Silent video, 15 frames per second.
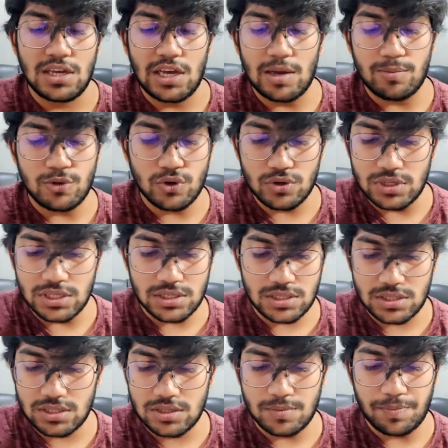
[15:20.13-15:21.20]
upload
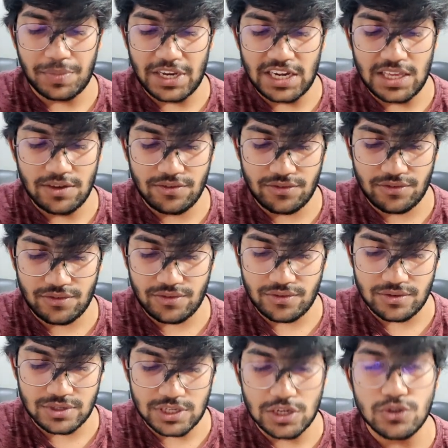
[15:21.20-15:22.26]
this PDF
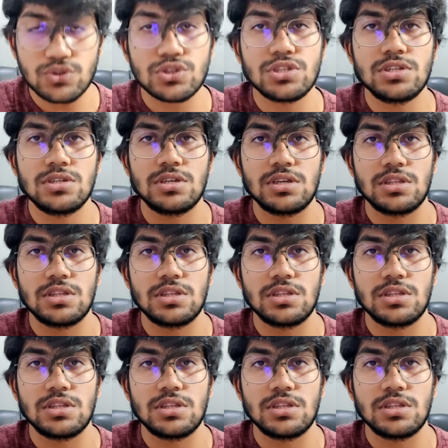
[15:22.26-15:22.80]
solution